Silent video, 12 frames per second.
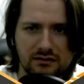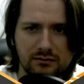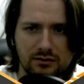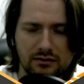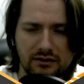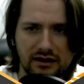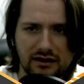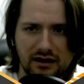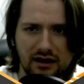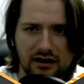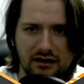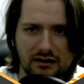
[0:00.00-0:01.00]
port
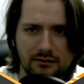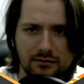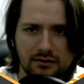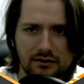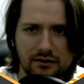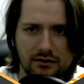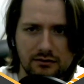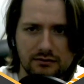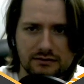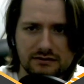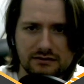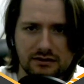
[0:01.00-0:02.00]
8080 per
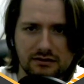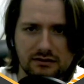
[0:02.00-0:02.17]
host?